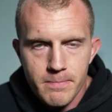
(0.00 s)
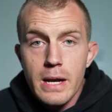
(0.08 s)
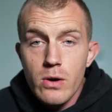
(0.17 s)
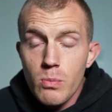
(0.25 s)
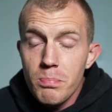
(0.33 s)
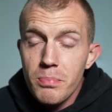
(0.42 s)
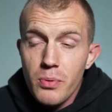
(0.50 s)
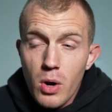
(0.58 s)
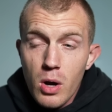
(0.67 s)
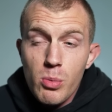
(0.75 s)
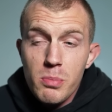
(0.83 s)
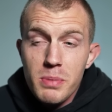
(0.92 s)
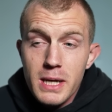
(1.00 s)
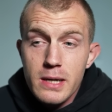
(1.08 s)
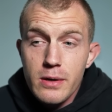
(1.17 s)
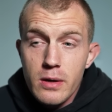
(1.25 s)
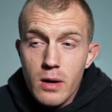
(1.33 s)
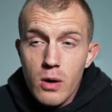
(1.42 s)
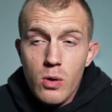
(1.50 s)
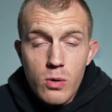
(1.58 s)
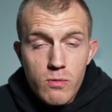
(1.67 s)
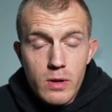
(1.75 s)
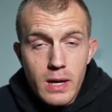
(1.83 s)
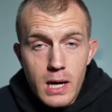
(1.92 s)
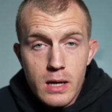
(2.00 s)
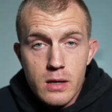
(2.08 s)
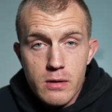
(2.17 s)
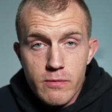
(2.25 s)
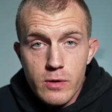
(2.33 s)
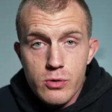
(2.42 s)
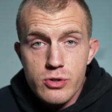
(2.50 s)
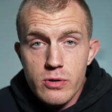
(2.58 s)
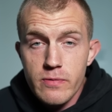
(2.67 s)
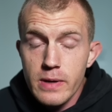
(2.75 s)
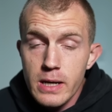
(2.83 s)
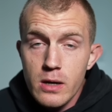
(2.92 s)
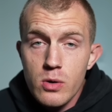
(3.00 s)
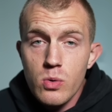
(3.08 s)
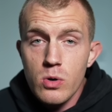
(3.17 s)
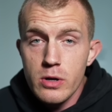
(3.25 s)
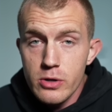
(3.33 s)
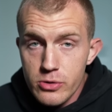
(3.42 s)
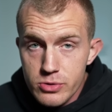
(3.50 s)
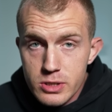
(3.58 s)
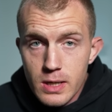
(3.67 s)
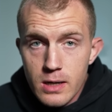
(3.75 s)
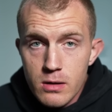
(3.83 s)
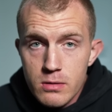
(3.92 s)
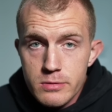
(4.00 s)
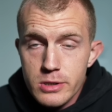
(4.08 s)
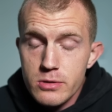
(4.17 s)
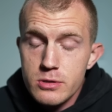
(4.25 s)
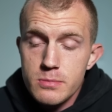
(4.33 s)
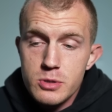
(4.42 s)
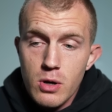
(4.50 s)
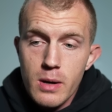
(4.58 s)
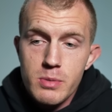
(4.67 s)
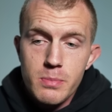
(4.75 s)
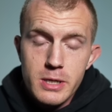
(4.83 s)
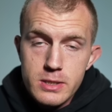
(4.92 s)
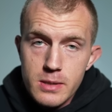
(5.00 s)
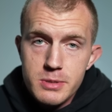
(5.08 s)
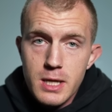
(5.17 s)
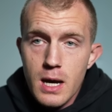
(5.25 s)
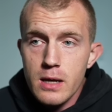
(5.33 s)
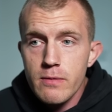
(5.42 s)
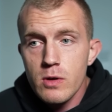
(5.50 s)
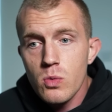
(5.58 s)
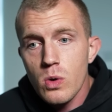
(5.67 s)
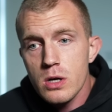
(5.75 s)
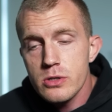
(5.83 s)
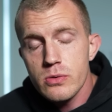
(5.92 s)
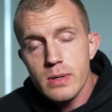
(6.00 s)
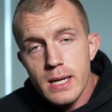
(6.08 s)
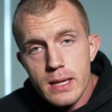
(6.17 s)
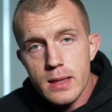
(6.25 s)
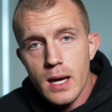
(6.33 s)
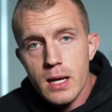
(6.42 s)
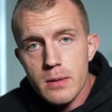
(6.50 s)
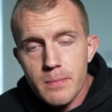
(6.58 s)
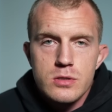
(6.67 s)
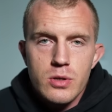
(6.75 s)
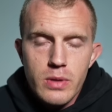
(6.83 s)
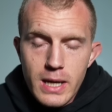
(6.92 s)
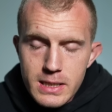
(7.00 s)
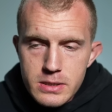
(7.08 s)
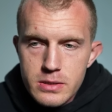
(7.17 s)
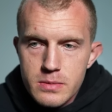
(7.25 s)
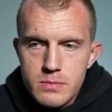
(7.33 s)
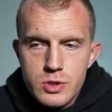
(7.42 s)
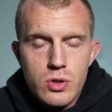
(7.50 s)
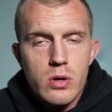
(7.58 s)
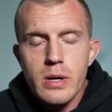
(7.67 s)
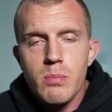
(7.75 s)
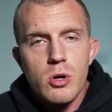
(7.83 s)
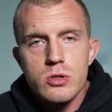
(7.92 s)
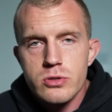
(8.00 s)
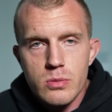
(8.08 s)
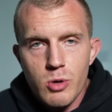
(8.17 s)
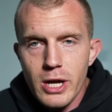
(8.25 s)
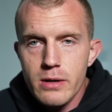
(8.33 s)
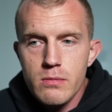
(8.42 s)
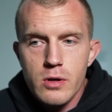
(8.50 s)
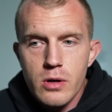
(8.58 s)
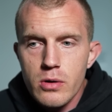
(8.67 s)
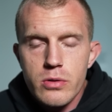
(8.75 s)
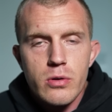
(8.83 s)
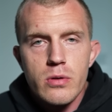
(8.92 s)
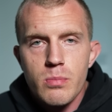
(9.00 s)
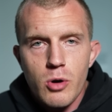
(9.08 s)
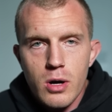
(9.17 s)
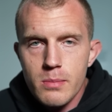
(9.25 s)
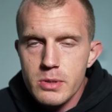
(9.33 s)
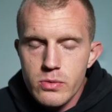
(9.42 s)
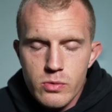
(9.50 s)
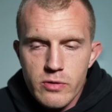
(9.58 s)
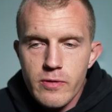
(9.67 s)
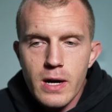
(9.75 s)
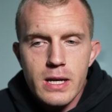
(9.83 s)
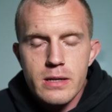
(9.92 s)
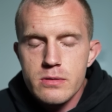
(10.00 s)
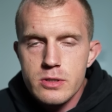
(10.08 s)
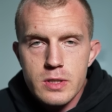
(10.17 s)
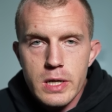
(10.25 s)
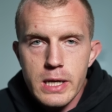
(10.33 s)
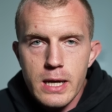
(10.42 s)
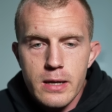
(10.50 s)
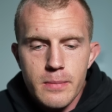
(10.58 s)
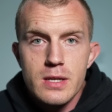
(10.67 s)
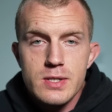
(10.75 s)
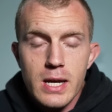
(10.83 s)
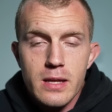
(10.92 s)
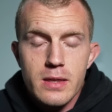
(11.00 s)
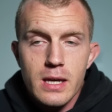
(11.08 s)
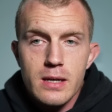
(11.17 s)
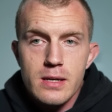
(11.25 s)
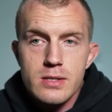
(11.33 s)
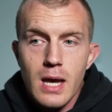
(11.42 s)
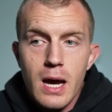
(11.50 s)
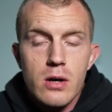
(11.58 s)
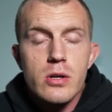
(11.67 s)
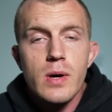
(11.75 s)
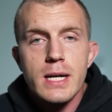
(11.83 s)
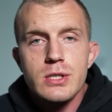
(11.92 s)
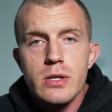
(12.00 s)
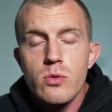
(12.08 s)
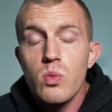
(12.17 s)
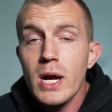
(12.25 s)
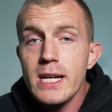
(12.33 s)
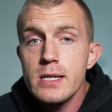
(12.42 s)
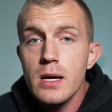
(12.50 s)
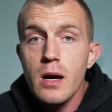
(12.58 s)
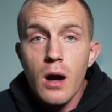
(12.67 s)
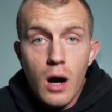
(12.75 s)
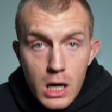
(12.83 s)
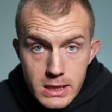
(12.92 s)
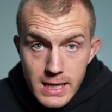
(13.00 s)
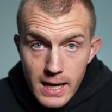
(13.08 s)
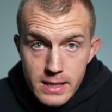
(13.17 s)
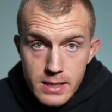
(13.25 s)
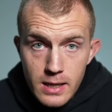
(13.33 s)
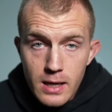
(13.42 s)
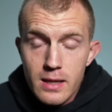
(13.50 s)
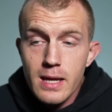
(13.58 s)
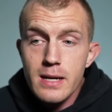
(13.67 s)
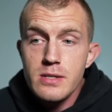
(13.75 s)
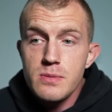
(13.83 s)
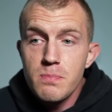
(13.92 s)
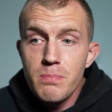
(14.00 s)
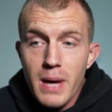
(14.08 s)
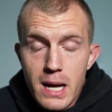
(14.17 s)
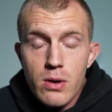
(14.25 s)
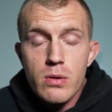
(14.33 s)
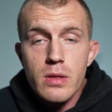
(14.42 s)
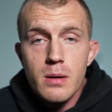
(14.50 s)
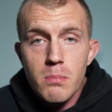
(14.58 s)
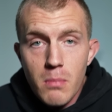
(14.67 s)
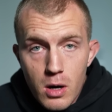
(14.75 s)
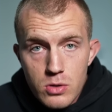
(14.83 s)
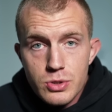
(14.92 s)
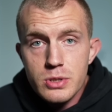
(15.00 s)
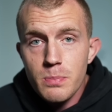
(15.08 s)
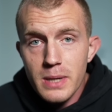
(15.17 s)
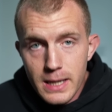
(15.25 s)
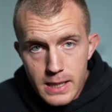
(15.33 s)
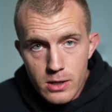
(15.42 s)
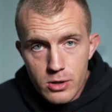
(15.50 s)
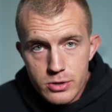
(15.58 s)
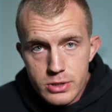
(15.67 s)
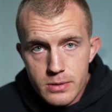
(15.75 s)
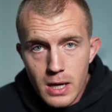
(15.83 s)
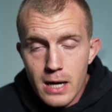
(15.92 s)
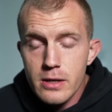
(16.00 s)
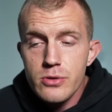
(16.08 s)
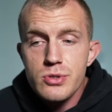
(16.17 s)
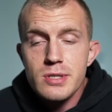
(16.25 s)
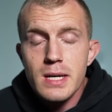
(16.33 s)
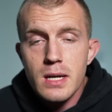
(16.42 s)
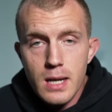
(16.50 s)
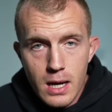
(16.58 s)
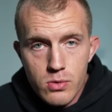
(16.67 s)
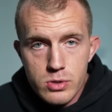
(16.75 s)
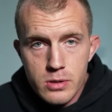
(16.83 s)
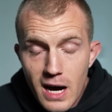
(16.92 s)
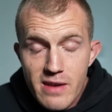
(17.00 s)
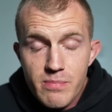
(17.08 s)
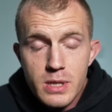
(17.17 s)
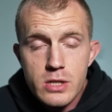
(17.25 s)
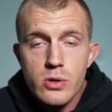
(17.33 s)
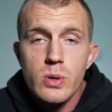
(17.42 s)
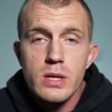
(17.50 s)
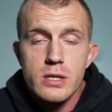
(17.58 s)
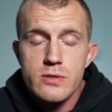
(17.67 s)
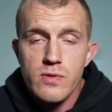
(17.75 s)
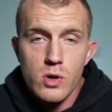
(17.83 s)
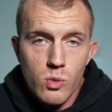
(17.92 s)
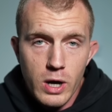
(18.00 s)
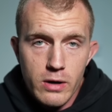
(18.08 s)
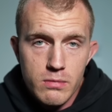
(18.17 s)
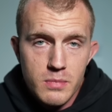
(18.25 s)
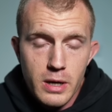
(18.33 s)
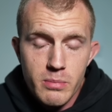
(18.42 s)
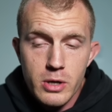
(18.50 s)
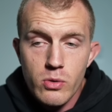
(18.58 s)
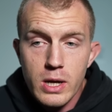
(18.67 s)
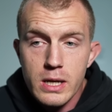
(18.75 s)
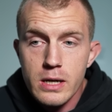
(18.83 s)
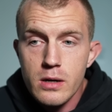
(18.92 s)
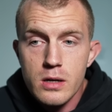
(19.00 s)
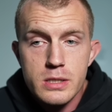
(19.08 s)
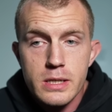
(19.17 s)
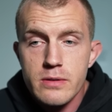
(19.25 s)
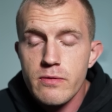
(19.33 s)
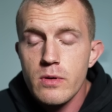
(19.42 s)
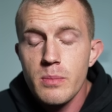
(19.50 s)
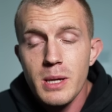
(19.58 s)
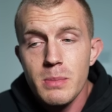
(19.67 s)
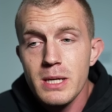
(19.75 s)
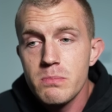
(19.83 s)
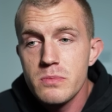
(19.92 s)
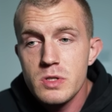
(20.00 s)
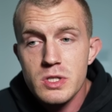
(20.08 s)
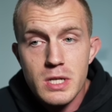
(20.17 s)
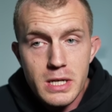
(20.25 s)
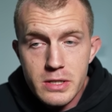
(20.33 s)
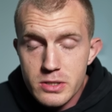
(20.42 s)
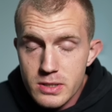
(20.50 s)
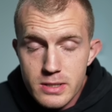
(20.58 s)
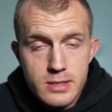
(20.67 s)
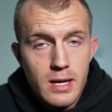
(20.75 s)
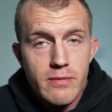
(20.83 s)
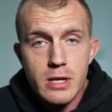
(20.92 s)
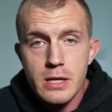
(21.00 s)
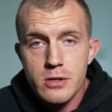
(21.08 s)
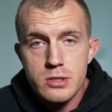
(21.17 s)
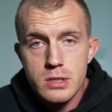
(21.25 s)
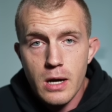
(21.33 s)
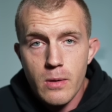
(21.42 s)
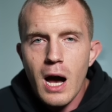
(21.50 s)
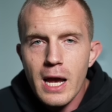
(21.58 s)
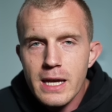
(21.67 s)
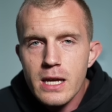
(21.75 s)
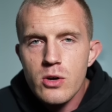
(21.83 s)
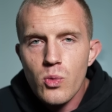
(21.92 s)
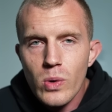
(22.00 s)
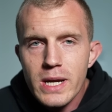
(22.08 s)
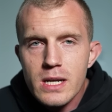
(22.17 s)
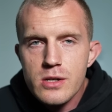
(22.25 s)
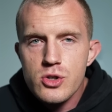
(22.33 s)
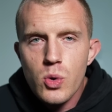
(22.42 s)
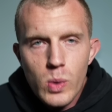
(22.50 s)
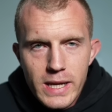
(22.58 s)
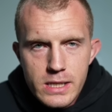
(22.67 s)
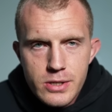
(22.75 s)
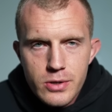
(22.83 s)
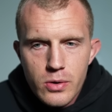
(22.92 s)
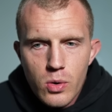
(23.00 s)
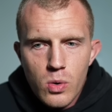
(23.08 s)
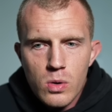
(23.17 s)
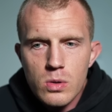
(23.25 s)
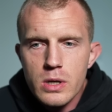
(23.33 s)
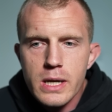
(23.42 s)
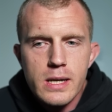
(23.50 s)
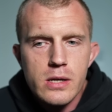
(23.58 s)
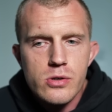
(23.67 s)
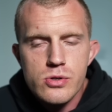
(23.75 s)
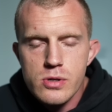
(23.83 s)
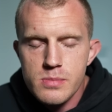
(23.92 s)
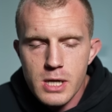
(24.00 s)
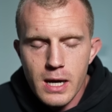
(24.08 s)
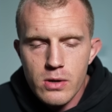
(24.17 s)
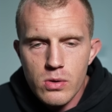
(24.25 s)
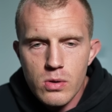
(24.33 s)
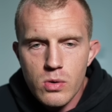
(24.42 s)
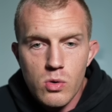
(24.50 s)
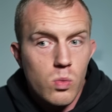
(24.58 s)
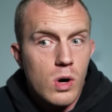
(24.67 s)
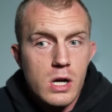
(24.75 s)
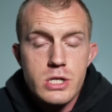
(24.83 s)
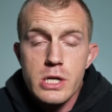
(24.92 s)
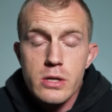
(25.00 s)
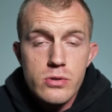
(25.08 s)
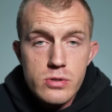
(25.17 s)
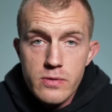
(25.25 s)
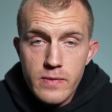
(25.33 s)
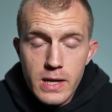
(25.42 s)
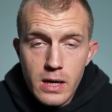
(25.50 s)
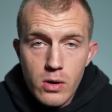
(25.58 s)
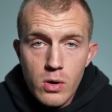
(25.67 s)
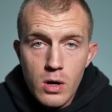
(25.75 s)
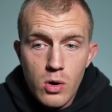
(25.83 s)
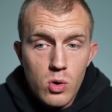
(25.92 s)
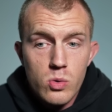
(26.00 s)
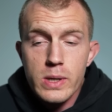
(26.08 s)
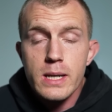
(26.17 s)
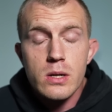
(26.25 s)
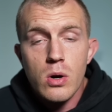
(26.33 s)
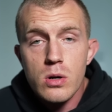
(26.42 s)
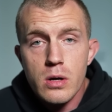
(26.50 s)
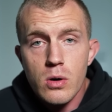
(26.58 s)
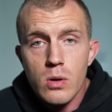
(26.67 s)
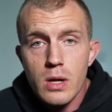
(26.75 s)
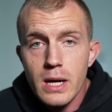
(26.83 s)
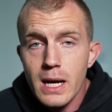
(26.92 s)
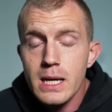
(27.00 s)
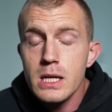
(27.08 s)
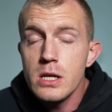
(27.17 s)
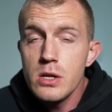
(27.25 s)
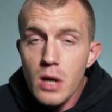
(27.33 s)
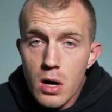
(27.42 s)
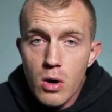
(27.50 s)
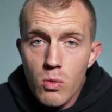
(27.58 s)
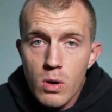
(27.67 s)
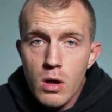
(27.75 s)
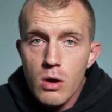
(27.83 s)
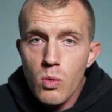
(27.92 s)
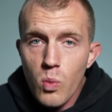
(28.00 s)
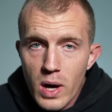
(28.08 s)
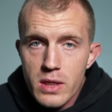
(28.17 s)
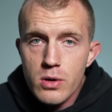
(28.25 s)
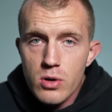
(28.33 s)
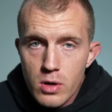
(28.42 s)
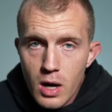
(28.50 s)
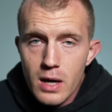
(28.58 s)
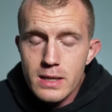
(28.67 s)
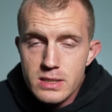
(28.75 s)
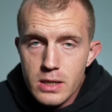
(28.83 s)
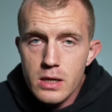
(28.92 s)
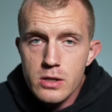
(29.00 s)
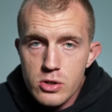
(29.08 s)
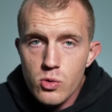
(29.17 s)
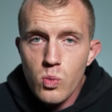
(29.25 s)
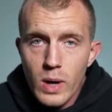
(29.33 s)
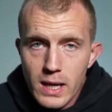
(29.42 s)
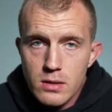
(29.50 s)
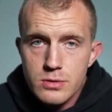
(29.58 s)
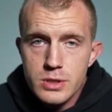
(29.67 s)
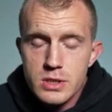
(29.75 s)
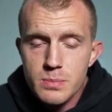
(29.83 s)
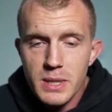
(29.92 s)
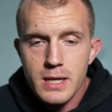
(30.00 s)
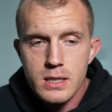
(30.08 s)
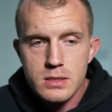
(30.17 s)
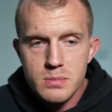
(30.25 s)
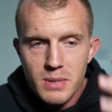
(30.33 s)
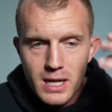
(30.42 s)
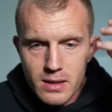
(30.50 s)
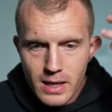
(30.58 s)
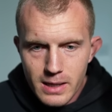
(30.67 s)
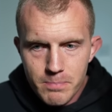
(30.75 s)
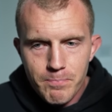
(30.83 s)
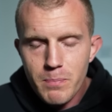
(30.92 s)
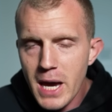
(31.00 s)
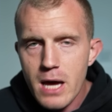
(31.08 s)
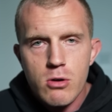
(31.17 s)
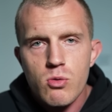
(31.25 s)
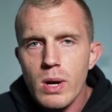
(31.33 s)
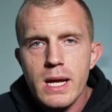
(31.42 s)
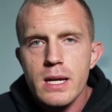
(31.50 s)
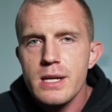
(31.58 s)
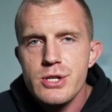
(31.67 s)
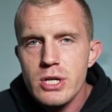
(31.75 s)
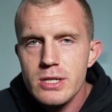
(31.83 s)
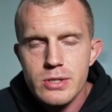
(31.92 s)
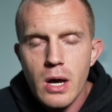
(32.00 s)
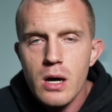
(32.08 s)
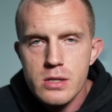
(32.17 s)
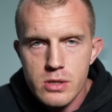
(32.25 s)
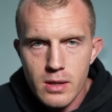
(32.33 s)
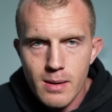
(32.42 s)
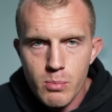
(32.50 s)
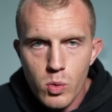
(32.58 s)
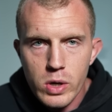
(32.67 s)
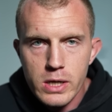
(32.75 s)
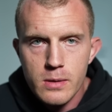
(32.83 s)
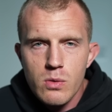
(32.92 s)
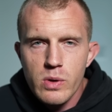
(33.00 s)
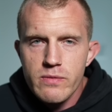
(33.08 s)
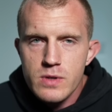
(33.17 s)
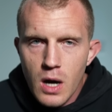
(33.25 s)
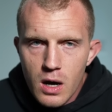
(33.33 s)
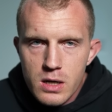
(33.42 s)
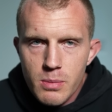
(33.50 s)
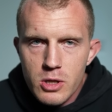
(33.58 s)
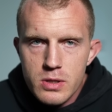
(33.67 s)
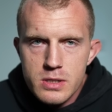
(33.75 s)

And I'll probably go over that in a future video or newsletter. So subscribe to my Substack if you want to get that. So that's starting a personal brand. Go through the prompt, refine it, study it. The second thing is, how do you actually write content that is better than most beginners? How do you stand out? I've been doing this for a while. I've been writing content for maybe 6 to 7 years now. I can read a tweet or look at a YouTube title or watch a YouTube video or read an article, and I can know whether or not it's going to do well, just because my pattern recognition has gotten to that point. And we've talked about